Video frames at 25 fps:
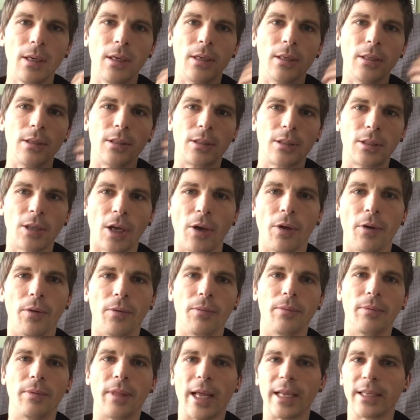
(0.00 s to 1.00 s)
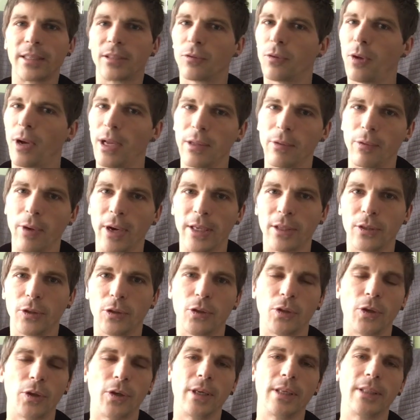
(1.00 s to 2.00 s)
So that's one way to
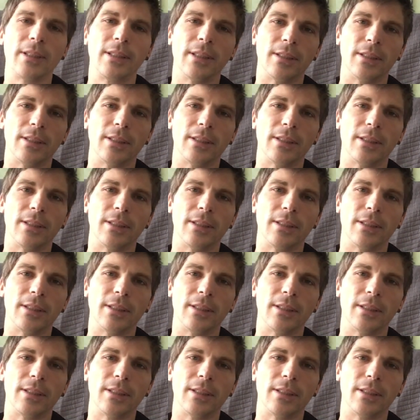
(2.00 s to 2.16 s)
do it.